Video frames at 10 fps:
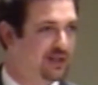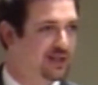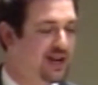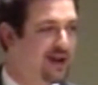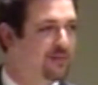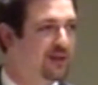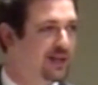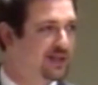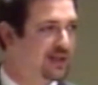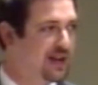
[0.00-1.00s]
It's
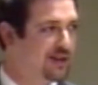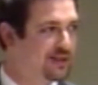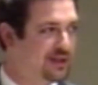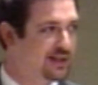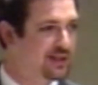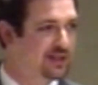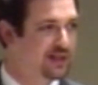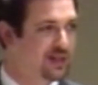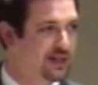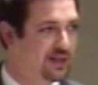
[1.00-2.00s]
complex analysis
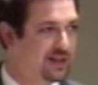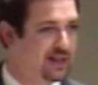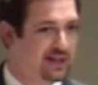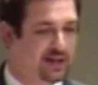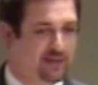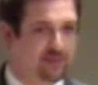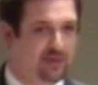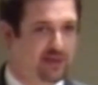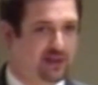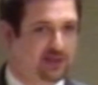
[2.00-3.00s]

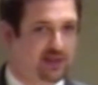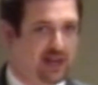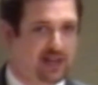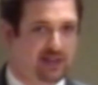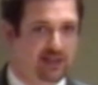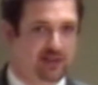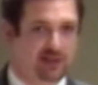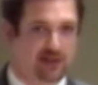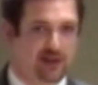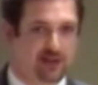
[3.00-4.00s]
that does not get
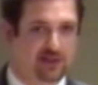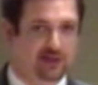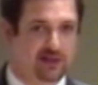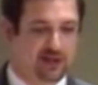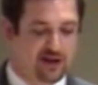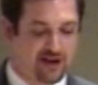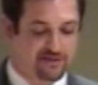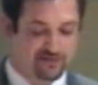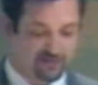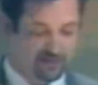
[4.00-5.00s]
discussed enough.